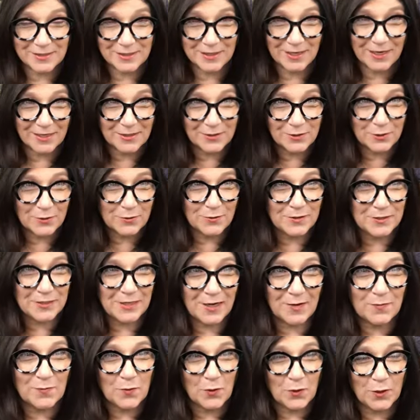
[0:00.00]
it today,
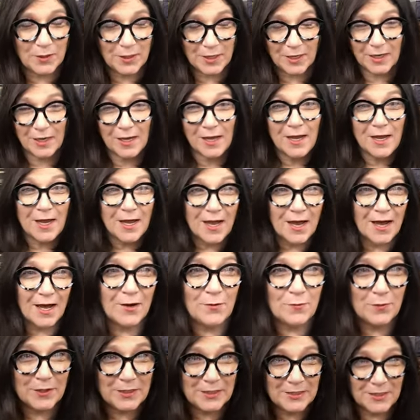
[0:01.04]
Tuesday morning.
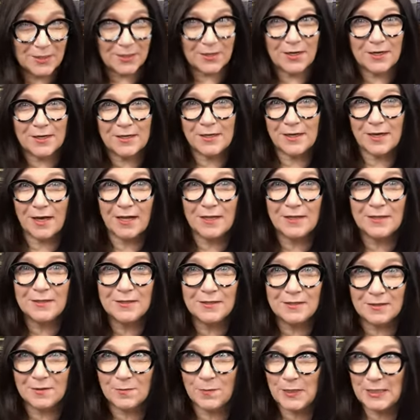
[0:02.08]
I want to talk a
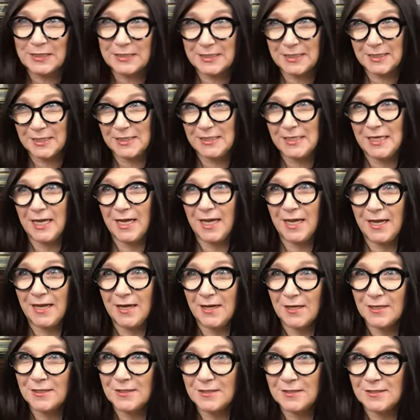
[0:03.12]
little bit
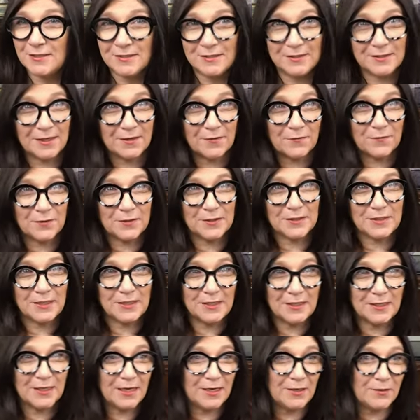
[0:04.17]
today, a little
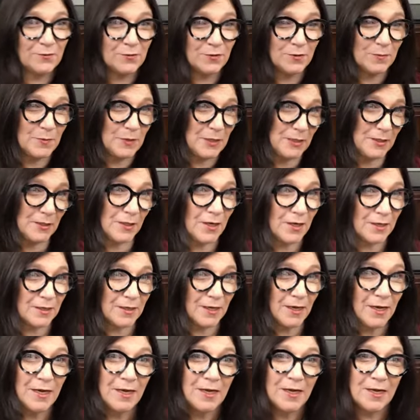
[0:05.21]
differently than I normally
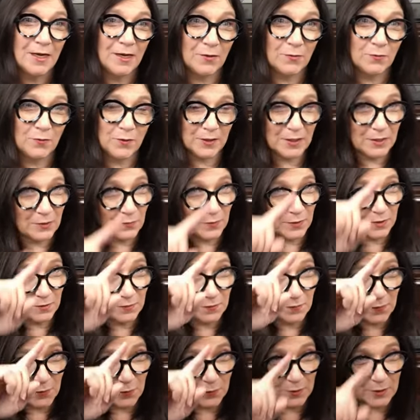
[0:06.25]
talk. I really want
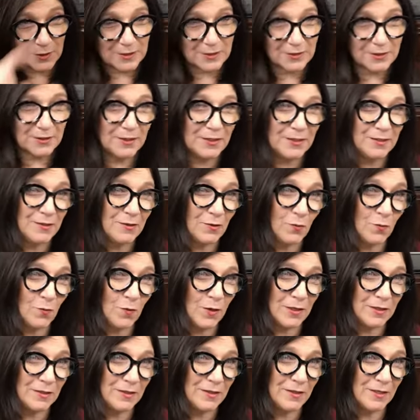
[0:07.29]
to focus on
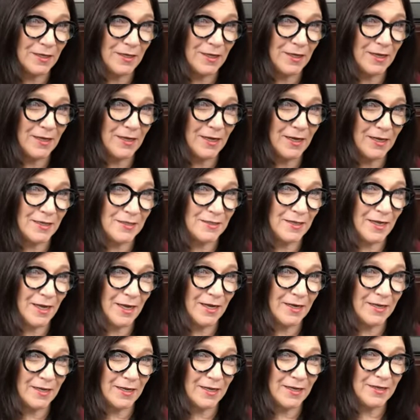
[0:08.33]
one thing, and
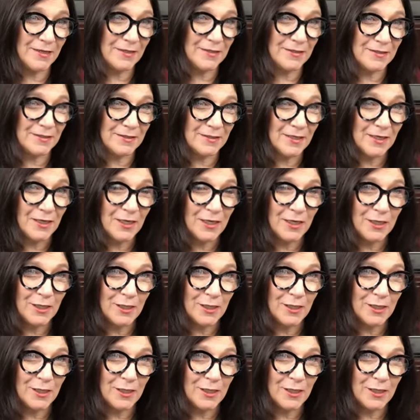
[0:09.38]
that is